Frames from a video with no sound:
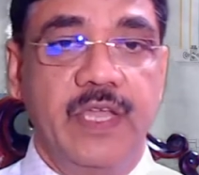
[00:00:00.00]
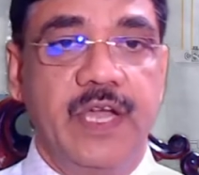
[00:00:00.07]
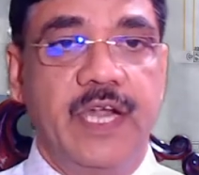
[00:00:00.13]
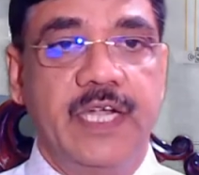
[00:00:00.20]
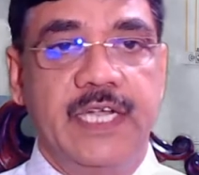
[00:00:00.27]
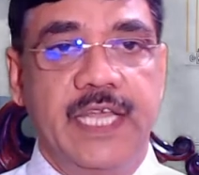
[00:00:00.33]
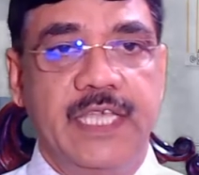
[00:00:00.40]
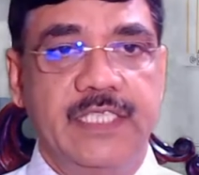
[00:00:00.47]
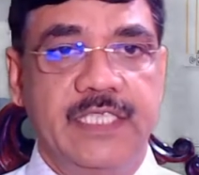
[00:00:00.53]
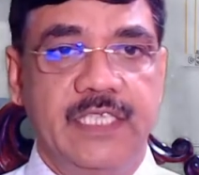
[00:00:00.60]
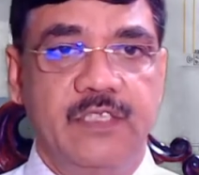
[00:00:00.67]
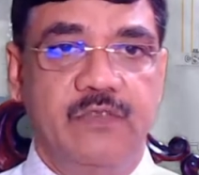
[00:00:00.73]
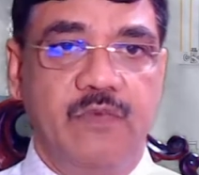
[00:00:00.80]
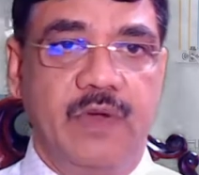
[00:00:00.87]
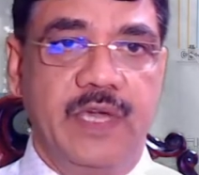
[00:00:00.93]
Attach
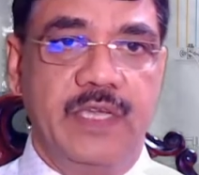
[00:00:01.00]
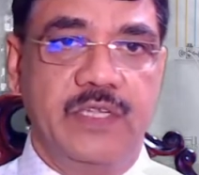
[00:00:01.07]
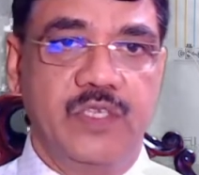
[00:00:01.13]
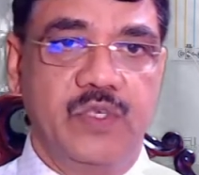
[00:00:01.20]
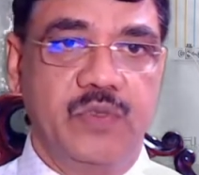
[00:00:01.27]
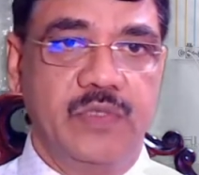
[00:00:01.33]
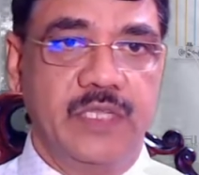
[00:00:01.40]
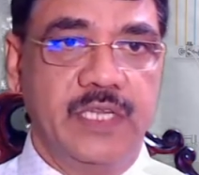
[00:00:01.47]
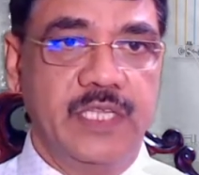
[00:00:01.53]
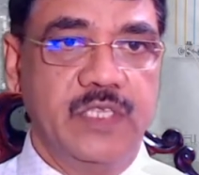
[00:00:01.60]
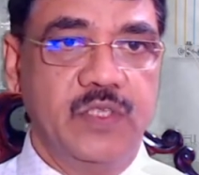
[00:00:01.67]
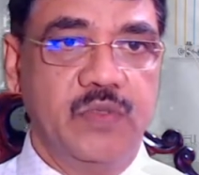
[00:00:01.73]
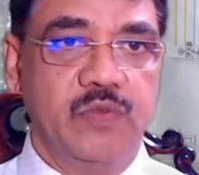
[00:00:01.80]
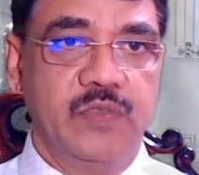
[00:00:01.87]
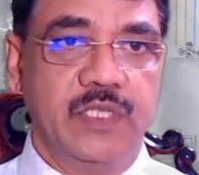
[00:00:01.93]
these wires to the
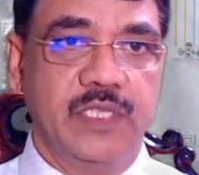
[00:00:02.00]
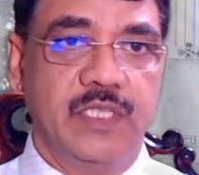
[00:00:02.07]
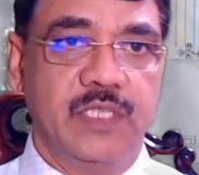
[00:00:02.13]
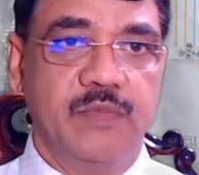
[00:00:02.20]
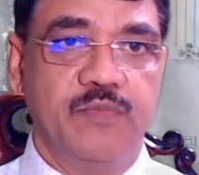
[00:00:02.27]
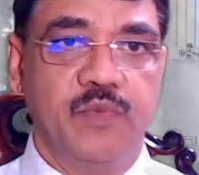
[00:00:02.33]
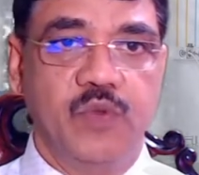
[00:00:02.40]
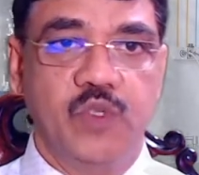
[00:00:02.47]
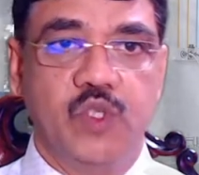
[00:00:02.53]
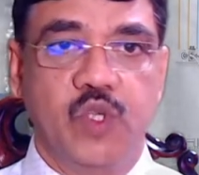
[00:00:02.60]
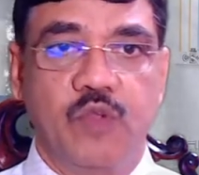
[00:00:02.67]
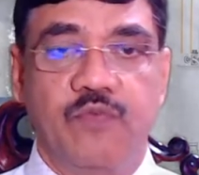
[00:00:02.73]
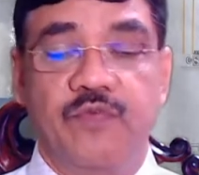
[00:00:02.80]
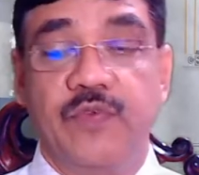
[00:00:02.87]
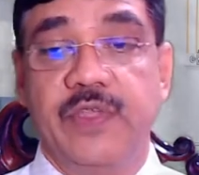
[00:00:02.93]
rings using the post
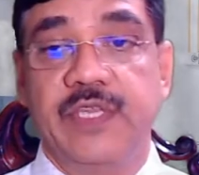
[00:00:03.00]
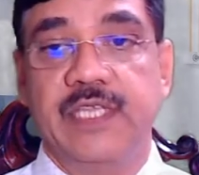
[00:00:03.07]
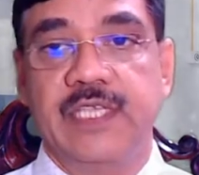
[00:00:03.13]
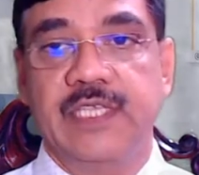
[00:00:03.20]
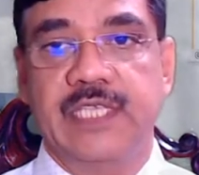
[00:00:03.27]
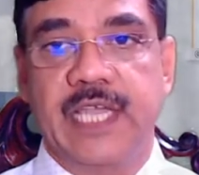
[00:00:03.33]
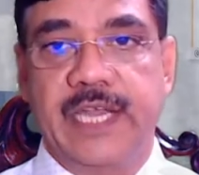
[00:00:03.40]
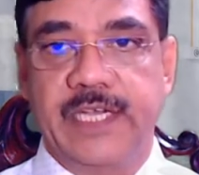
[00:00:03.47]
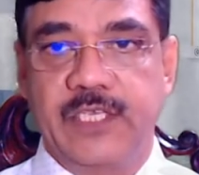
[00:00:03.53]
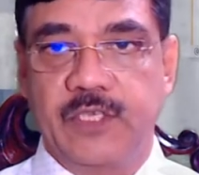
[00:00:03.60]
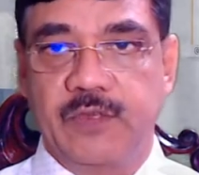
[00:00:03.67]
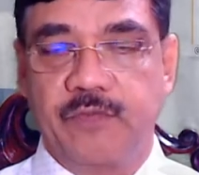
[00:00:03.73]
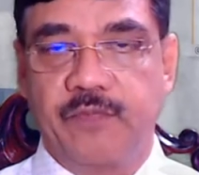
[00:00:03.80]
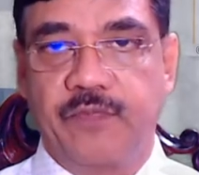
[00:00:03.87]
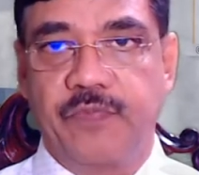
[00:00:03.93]
of various heights.